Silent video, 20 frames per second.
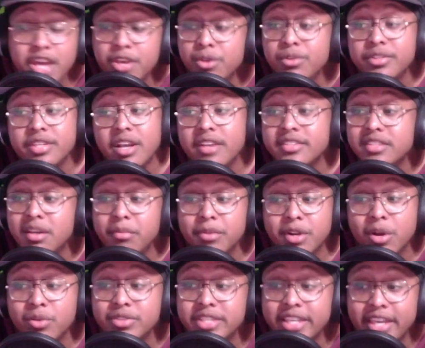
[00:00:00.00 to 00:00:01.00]
You saw some of
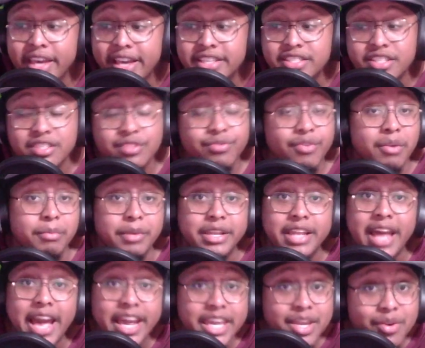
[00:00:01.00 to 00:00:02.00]
those catches from
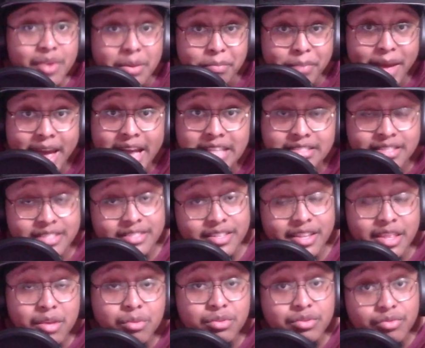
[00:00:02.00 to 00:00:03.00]
inaccurate passes that
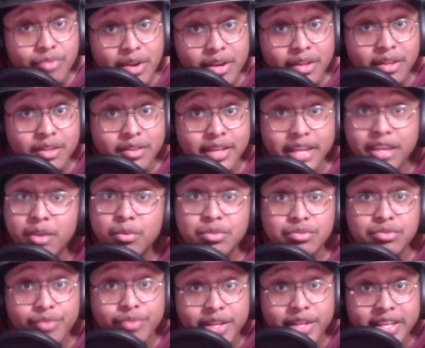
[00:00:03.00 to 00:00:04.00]
he was that he
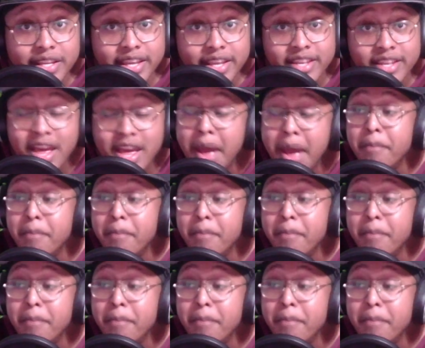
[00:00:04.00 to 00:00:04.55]
was reeling in,